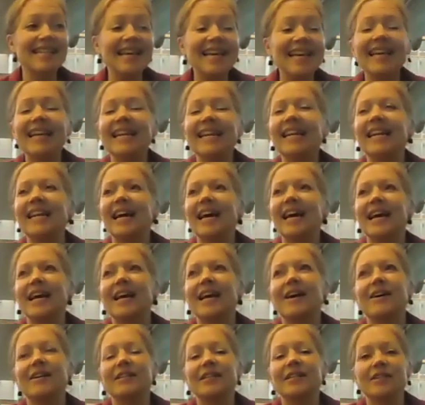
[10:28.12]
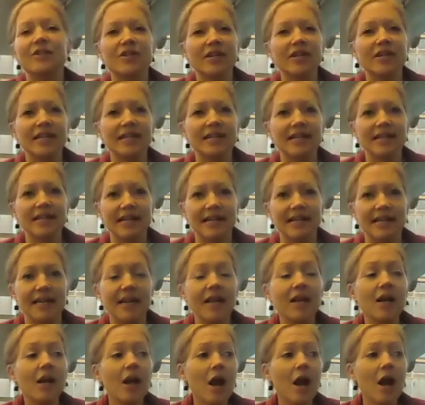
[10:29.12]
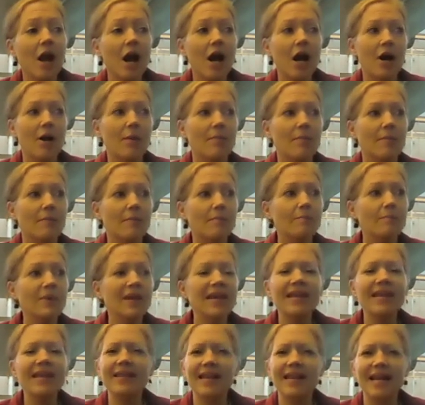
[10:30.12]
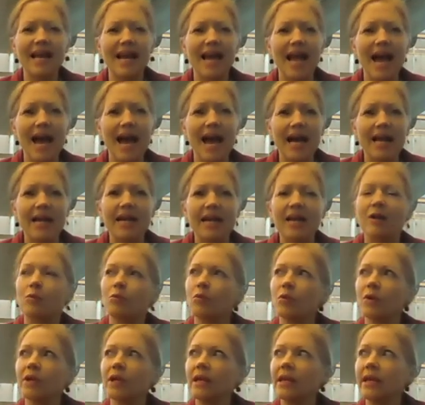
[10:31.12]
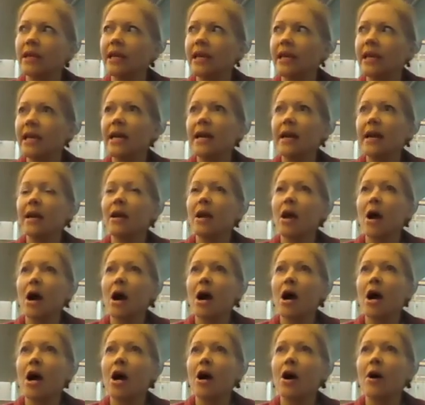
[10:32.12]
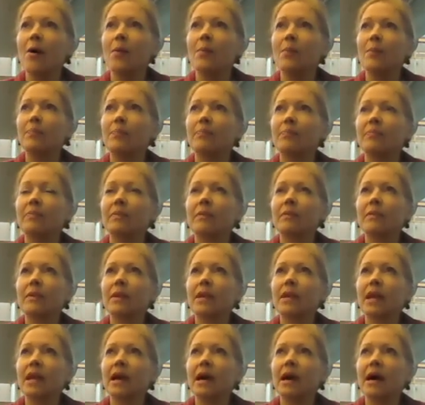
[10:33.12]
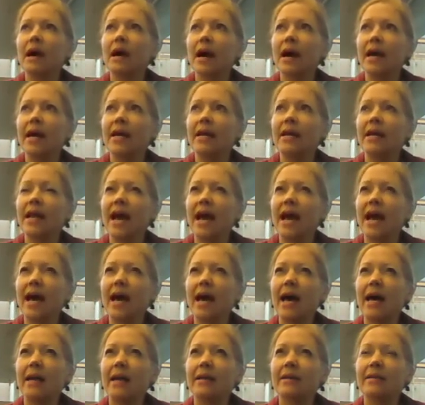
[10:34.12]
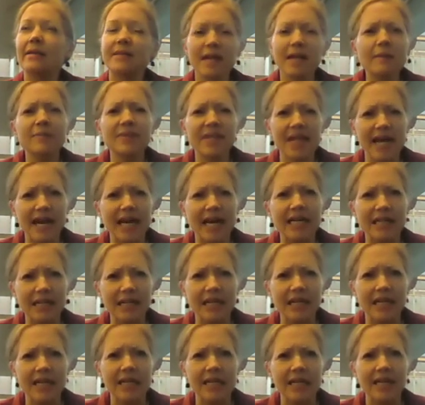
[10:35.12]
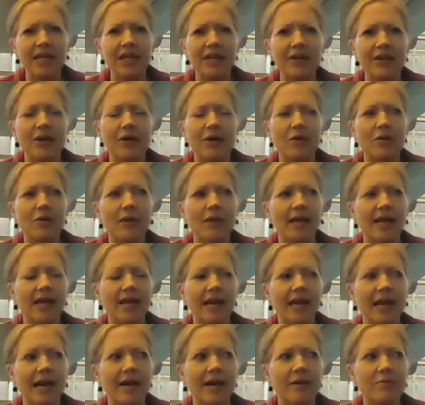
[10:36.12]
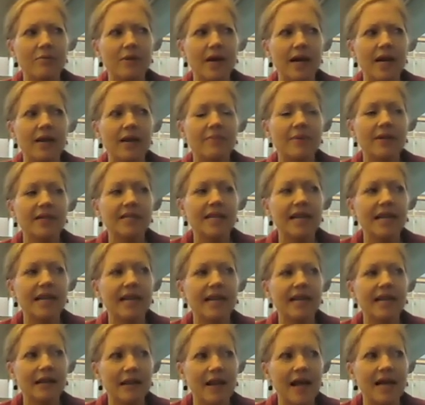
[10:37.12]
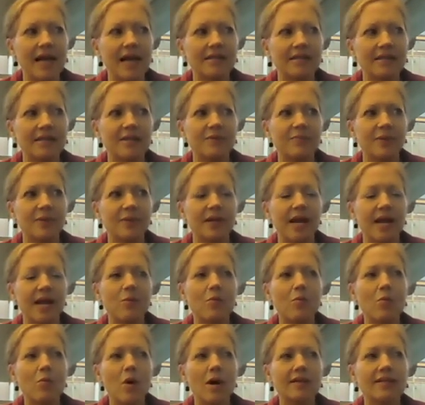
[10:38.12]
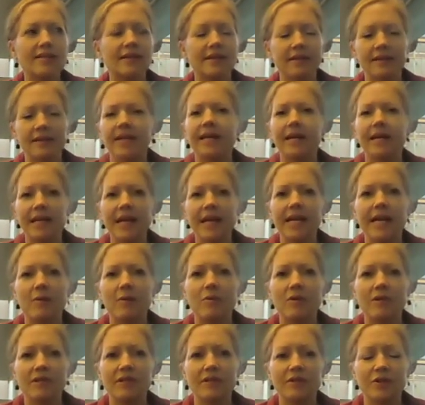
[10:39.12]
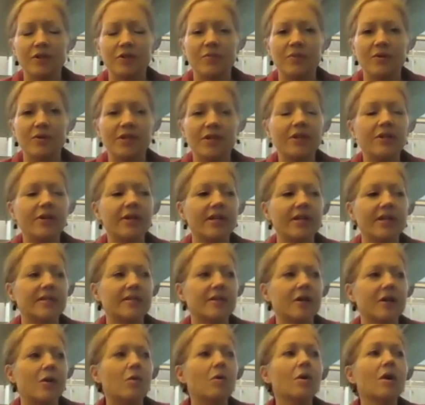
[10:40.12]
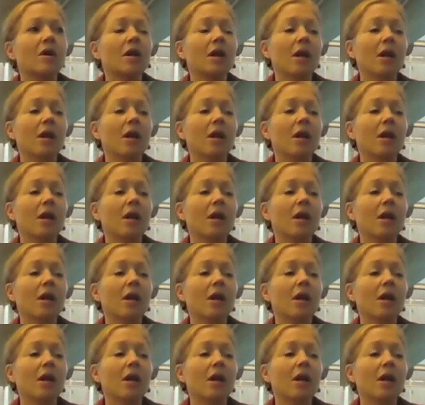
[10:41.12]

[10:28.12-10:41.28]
did, and I auditioned, and being that I hadn't really, I had had some technique, you know, like I had been taking classes, but I wasn't like, again, I wasn't super serious. So